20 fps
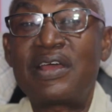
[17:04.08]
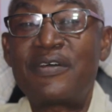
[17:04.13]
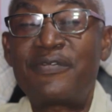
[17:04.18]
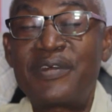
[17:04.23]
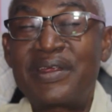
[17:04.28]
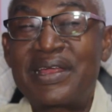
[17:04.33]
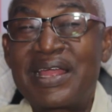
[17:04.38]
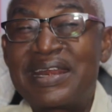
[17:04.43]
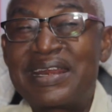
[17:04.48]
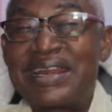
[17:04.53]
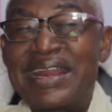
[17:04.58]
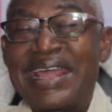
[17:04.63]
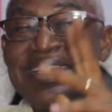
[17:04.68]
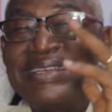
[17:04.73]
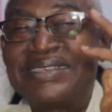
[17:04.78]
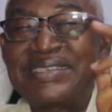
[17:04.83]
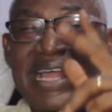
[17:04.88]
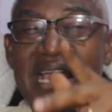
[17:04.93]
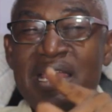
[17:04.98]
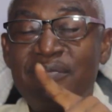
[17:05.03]
Africa
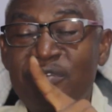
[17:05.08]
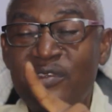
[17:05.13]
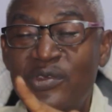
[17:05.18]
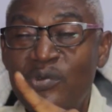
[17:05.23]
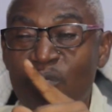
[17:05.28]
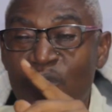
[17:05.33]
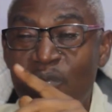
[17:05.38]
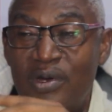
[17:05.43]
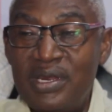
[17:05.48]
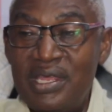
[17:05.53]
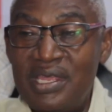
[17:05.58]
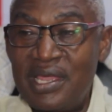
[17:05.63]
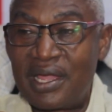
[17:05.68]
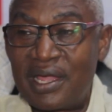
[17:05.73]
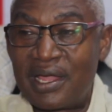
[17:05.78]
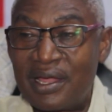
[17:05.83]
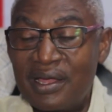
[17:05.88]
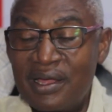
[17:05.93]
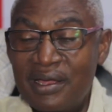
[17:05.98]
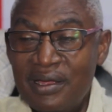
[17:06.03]
9 times in 1
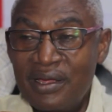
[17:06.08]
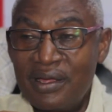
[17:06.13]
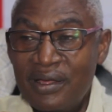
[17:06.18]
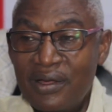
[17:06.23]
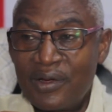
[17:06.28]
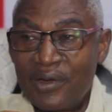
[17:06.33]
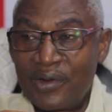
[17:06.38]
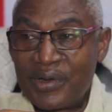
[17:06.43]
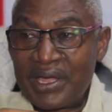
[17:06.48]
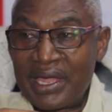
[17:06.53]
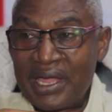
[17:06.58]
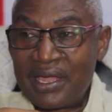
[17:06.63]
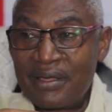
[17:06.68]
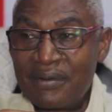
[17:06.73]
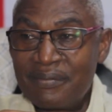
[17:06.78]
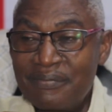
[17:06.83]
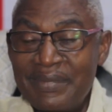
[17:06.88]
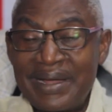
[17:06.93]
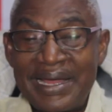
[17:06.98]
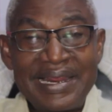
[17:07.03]
year.
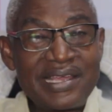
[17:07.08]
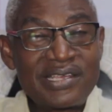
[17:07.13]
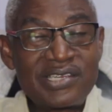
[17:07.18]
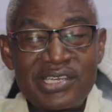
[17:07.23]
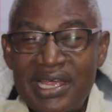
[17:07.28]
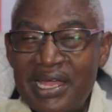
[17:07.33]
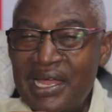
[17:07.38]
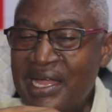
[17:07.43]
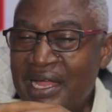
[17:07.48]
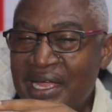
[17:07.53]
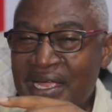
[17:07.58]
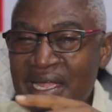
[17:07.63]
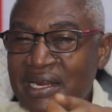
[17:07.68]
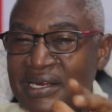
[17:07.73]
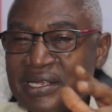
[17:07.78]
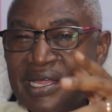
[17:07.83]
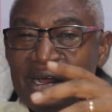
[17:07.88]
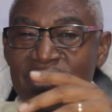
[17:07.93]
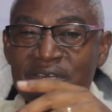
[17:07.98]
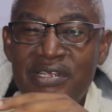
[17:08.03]
Okay, Malaysia, I
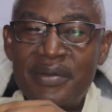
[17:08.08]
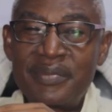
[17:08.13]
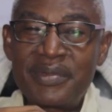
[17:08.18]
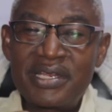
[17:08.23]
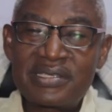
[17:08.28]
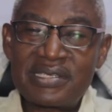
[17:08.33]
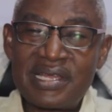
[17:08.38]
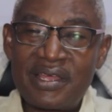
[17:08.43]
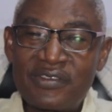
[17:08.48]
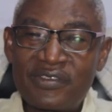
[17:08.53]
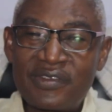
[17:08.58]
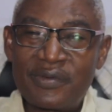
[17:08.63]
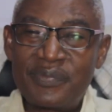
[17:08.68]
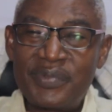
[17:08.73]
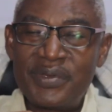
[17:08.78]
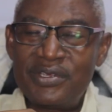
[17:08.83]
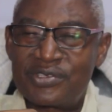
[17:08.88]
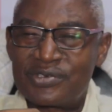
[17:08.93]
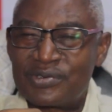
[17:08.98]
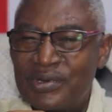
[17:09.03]
can't count how many times I've
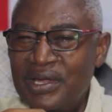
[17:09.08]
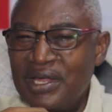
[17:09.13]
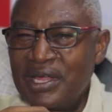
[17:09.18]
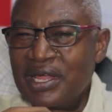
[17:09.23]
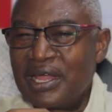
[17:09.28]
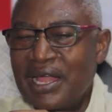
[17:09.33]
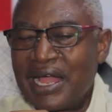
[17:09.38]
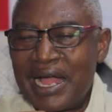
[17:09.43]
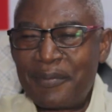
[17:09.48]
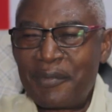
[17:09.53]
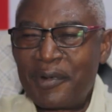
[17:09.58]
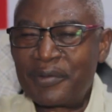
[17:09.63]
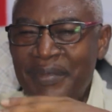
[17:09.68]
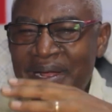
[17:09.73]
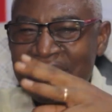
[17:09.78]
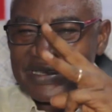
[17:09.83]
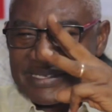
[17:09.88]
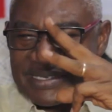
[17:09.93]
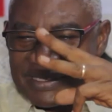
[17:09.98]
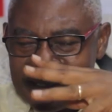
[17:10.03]
been to. I'm on
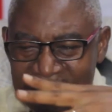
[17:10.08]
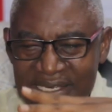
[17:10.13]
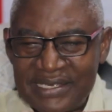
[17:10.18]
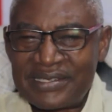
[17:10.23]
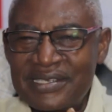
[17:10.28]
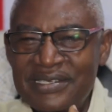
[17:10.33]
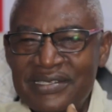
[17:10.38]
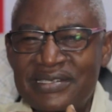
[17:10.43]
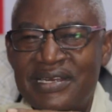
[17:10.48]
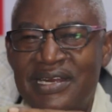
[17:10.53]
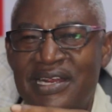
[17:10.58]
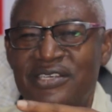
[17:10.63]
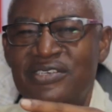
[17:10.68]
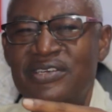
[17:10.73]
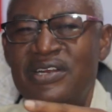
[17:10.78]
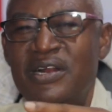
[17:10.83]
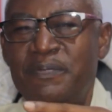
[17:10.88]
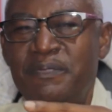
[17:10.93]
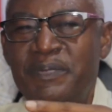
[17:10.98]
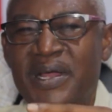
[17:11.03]
my 6th
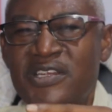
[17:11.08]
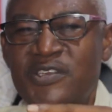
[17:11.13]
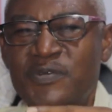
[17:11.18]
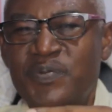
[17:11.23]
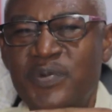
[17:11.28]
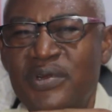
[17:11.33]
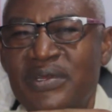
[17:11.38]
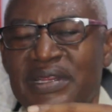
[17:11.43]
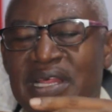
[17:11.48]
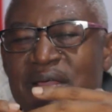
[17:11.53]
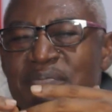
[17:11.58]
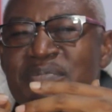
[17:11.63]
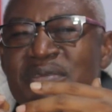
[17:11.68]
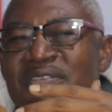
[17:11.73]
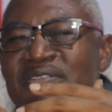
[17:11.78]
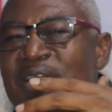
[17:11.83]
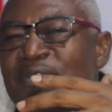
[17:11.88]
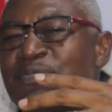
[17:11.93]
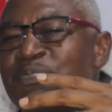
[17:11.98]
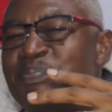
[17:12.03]
international passport. That
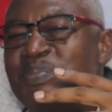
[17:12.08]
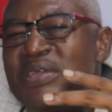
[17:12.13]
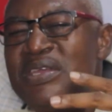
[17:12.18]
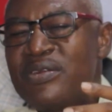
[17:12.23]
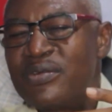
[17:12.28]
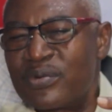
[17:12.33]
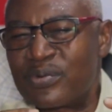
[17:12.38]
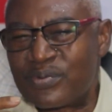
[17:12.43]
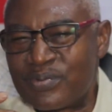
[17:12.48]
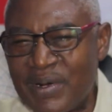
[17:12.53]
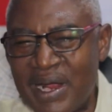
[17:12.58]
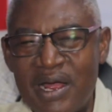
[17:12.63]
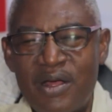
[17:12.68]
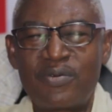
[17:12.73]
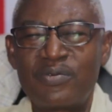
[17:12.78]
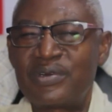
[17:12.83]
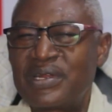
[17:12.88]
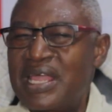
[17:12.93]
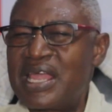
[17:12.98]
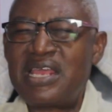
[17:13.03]
means I've been
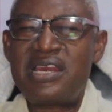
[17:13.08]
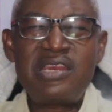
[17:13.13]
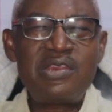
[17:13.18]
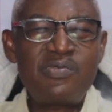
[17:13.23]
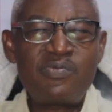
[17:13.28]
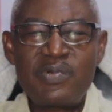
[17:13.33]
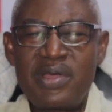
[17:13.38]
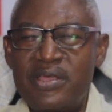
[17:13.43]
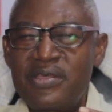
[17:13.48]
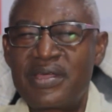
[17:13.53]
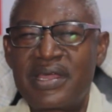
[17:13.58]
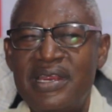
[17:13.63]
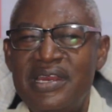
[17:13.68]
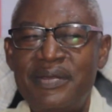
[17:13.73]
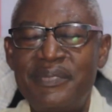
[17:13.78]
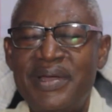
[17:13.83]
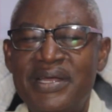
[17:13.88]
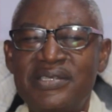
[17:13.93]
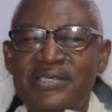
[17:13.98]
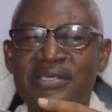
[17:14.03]
around anywhere you can
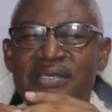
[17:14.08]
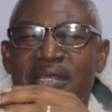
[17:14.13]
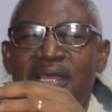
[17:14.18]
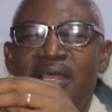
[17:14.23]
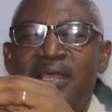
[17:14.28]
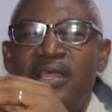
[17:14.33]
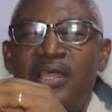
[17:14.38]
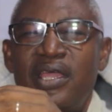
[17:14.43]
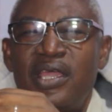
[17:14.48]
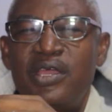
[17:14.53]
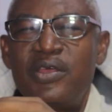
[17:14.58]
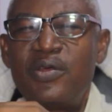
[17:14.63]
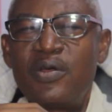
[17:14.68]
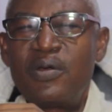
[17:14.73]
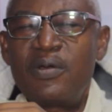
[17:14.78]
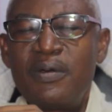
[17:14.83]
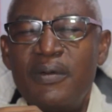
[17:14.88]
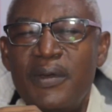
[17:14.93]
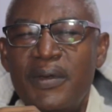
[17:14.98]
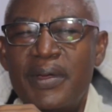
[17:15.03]
imagine,
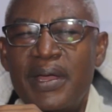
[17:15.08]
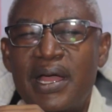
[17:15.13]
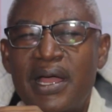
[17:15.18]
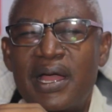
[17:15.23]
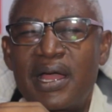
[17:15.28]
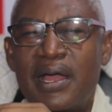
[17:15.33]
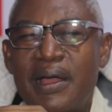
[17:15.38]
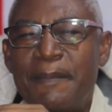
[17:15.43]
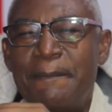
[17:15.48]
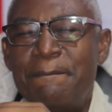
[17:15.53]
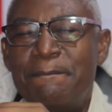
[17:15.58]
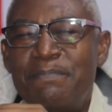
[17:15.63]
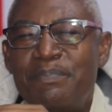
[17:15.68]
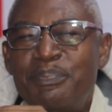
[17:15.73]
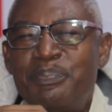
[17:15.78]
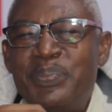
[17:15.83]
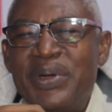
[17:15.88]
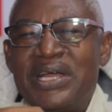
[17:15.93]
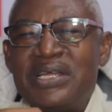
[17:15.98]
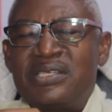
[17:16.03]

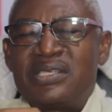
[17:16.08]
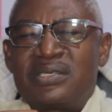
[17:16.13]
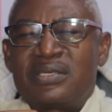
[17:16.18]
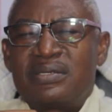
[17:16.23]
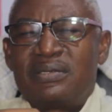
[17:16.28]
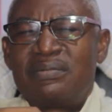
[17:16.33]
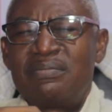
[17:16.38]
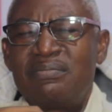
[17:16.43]
but